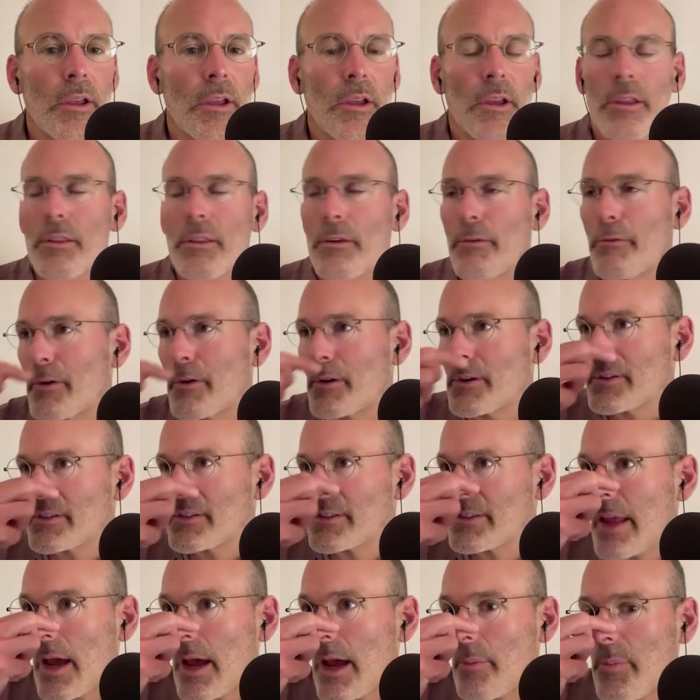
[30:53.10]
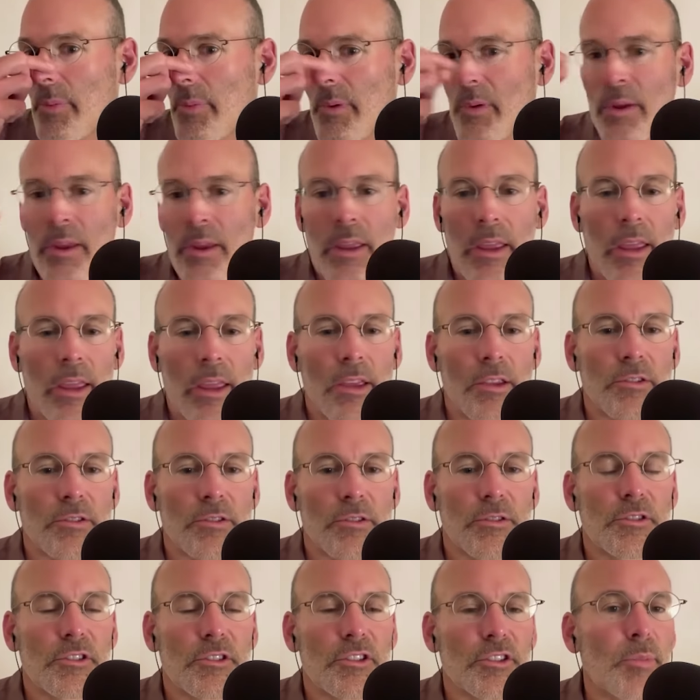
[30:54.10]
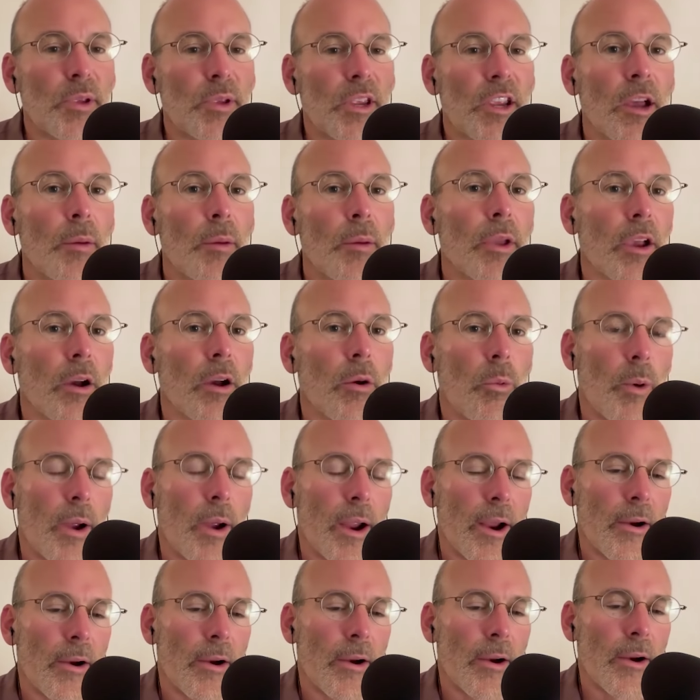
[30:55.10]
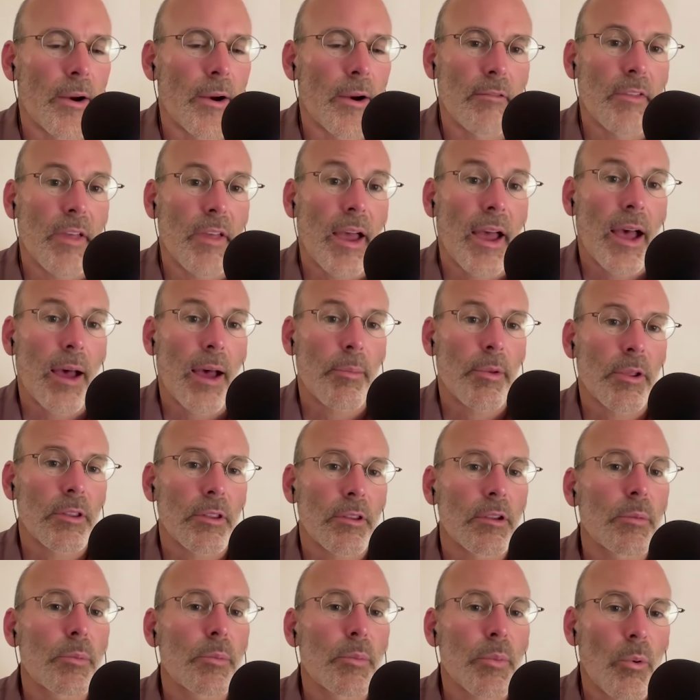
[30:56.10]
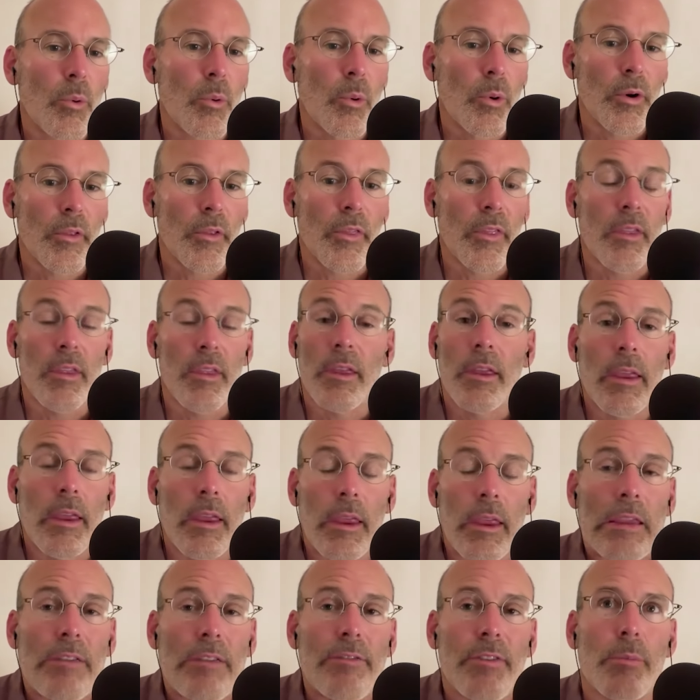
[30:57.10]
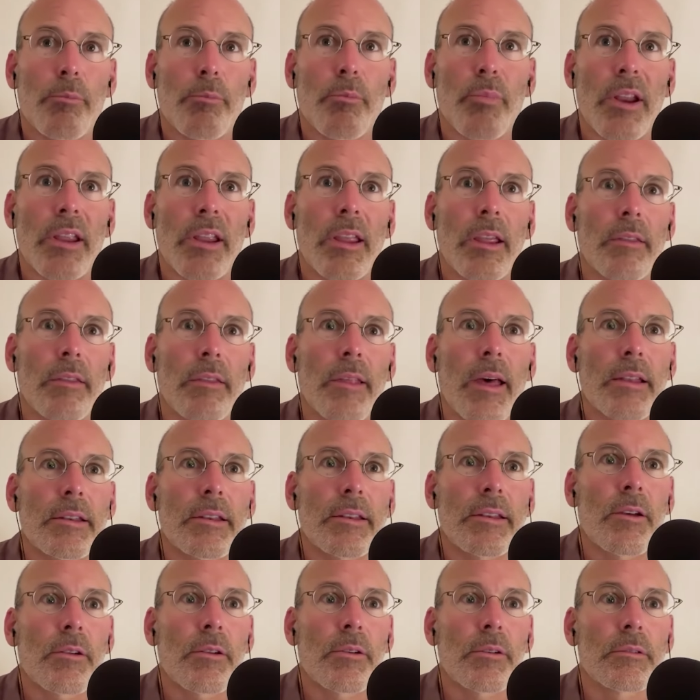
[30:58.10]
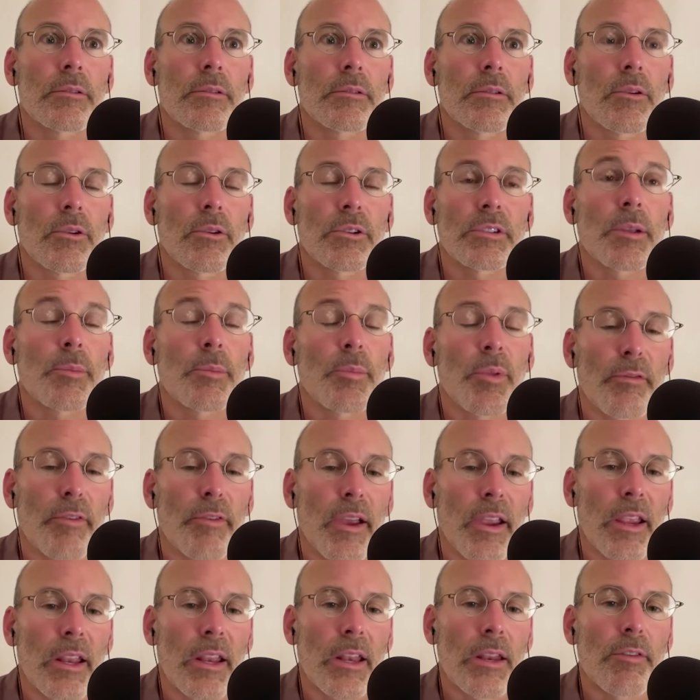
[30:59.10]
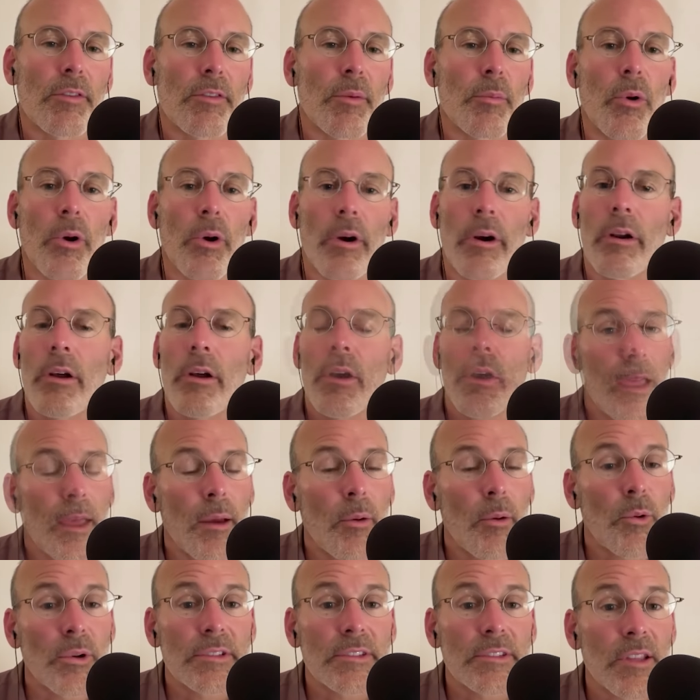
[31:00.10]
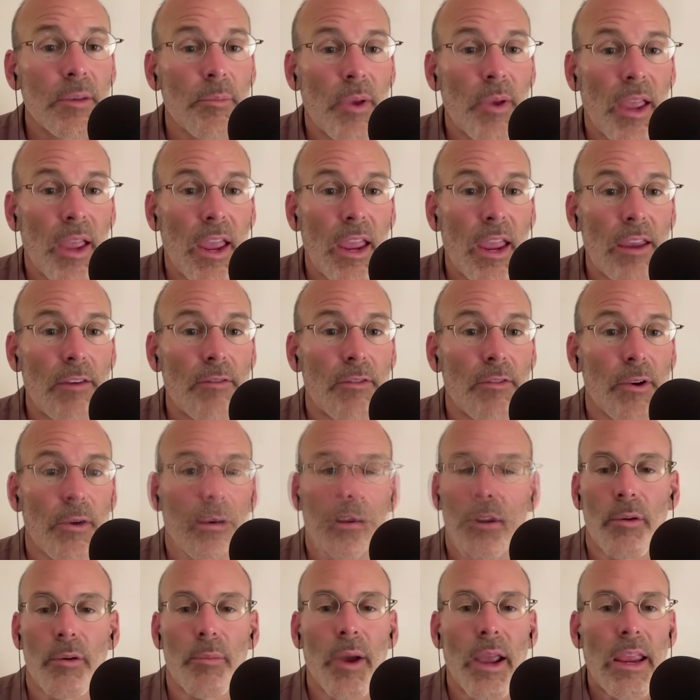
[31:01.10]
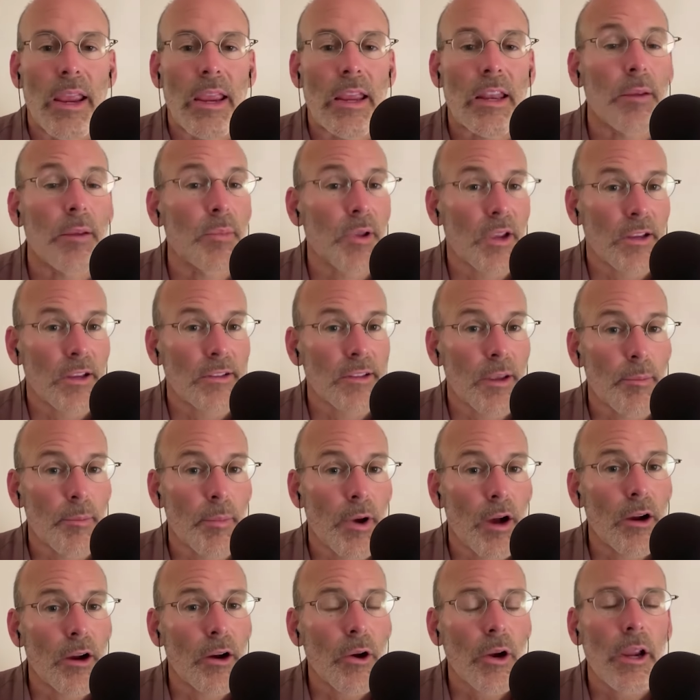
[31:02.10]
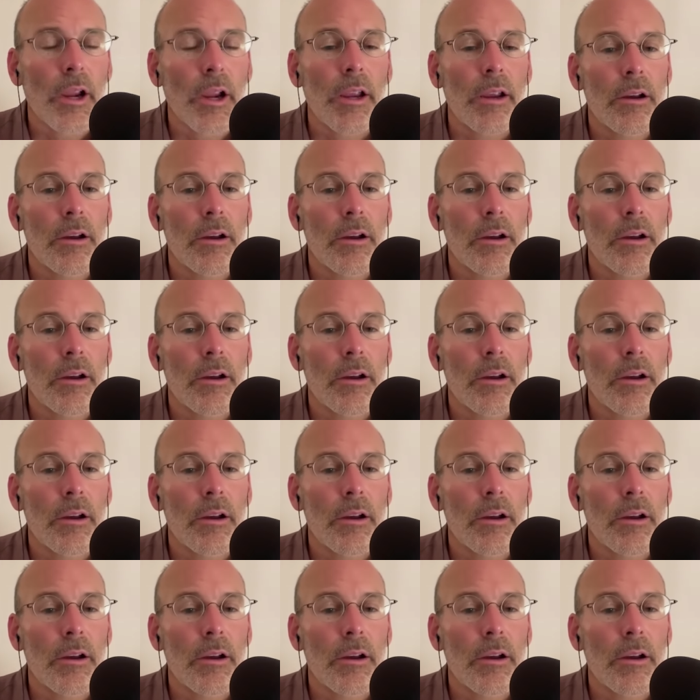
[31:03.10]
The first step is just becoming aware of the habit loop or even breaking that down or simplifying it even more. What's the behavior? Am I eating because I'm hungry